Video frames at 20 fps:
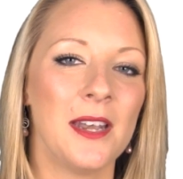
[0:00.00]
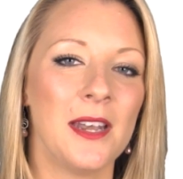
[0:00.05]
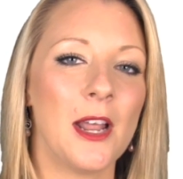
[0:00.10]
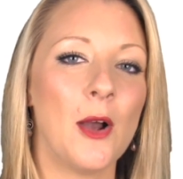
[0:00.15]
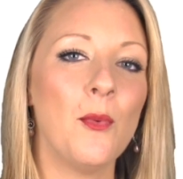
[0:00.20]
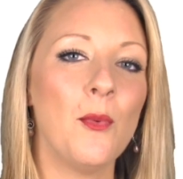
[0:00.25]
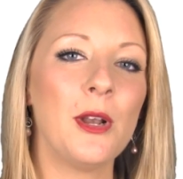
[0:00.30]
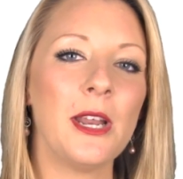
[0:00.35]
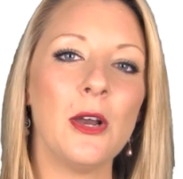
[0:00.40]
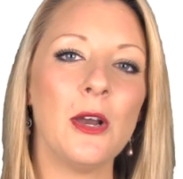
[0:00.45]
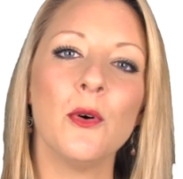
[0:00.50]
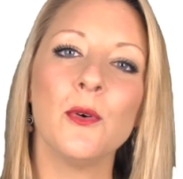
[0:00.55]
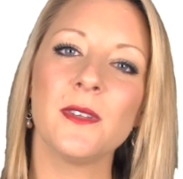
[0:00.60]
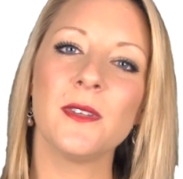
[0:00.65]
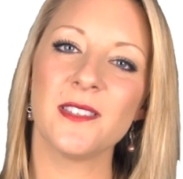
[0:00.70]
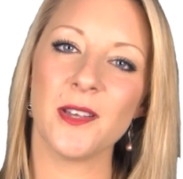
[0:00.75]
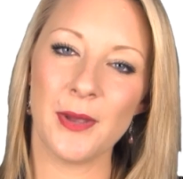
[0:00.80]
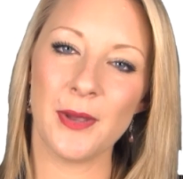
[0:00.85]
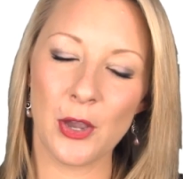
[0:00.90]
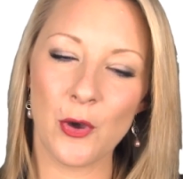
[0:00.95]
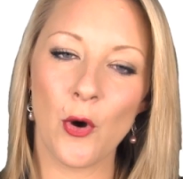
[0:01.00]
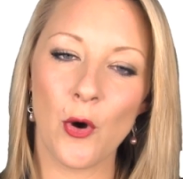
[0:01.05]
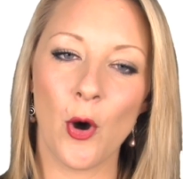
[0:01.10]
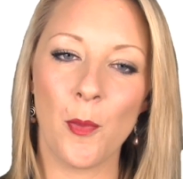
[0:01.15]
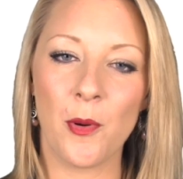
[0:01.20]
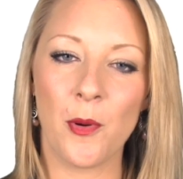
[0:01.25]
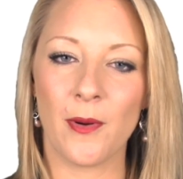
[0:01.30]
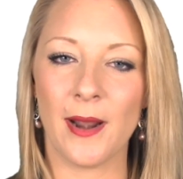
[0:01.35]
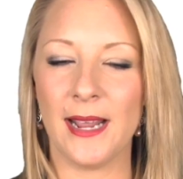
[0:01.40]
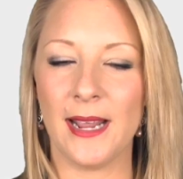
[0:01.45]
Now, what it also
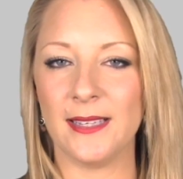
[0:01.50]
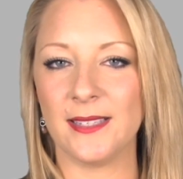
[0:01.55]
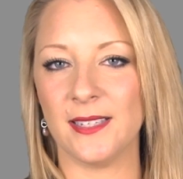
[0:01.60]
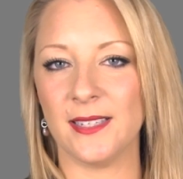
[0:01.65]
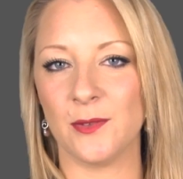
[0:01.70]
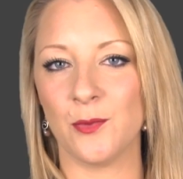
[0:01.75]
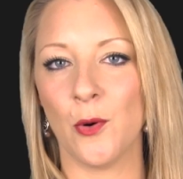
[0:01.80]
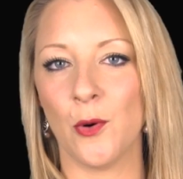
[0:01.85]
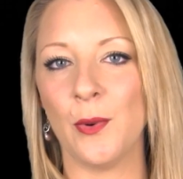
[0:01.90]
incorporates is